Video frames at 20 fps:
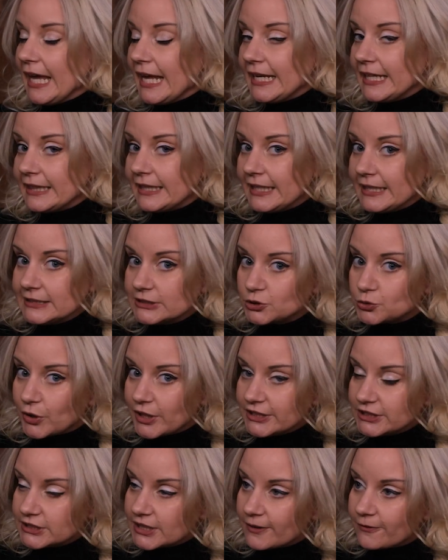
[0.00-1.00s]
anything
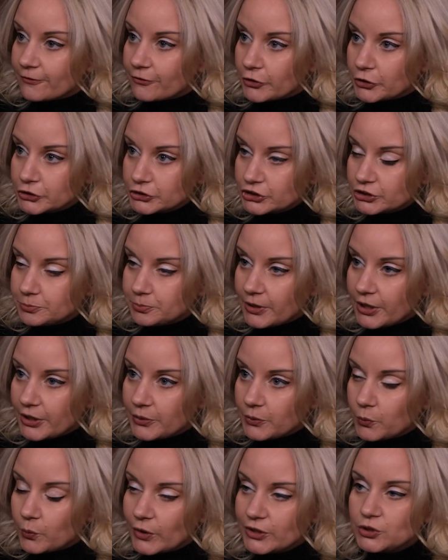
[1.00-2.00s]
strange at first,
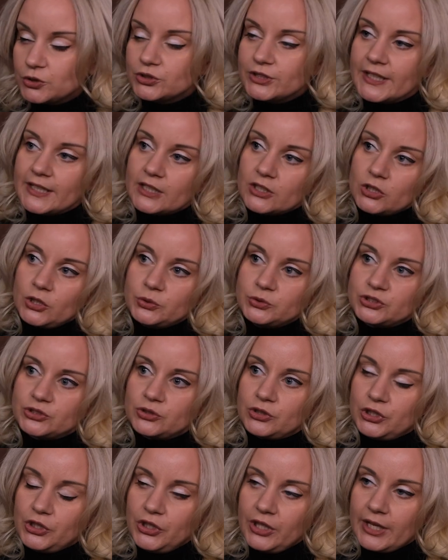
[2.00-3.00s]
but when you take a closer
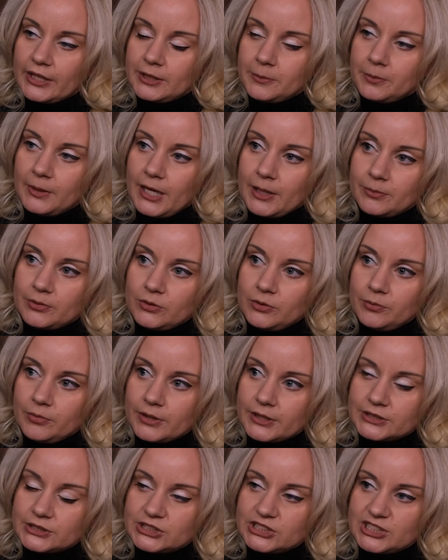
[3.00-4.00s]
look at the Bible,
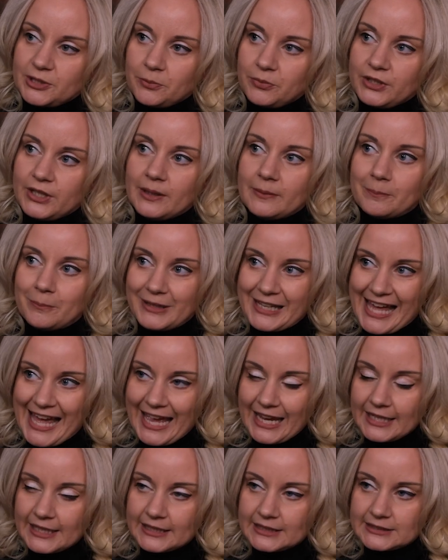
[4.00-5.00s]
there's something
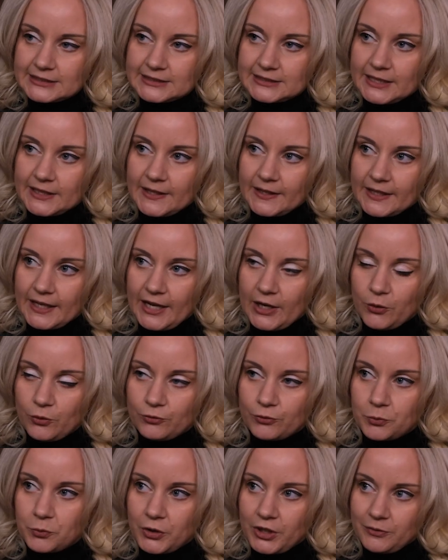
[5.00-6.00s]
black sticking out
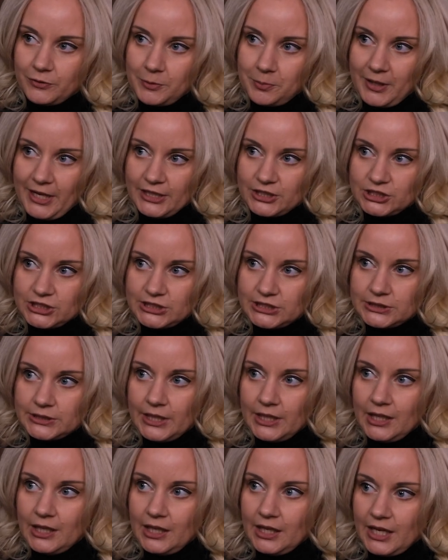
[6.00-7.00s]
from one of the pages.
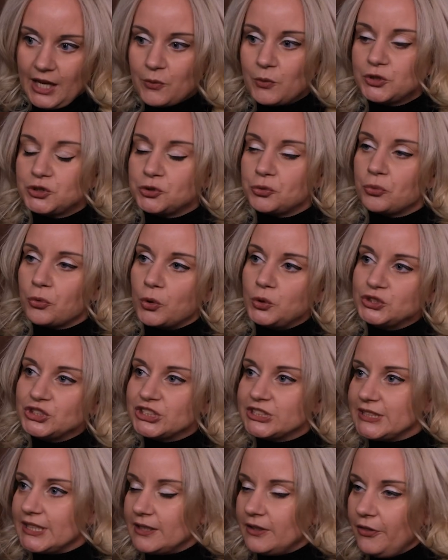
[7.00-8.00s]
I want you to roll
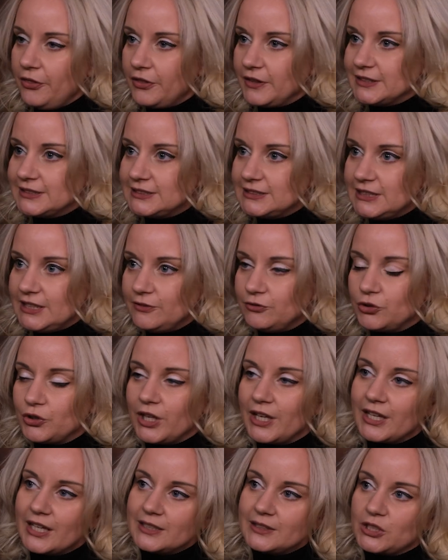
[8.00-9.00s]
stealth and see if you
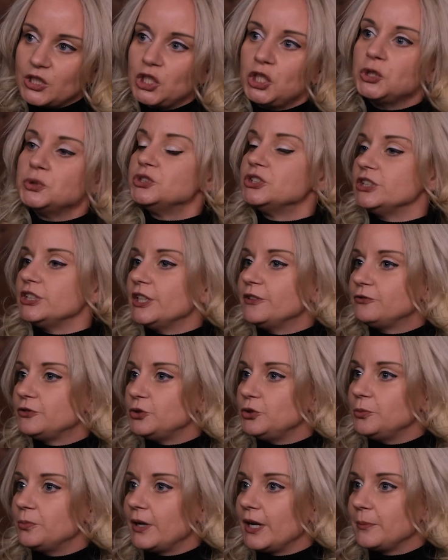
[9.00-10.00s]
can get close enough
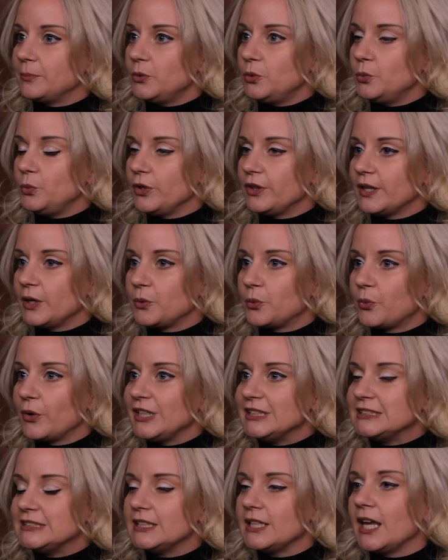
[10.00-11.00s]
to the Bible without
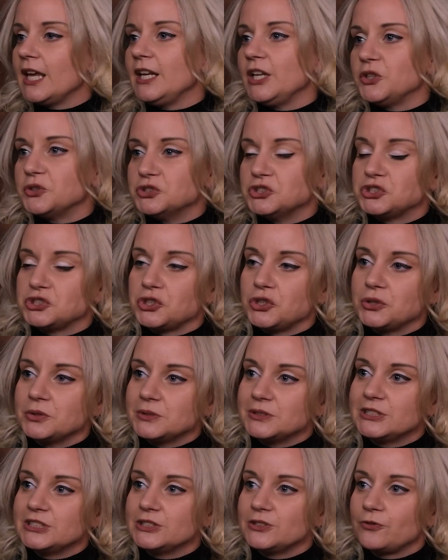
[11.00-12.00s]
raising any
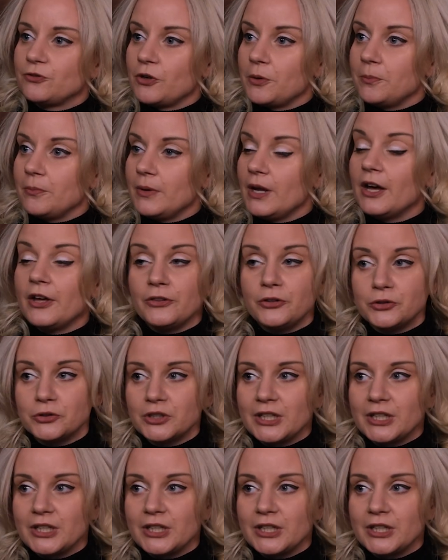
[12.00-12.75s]
concerns from other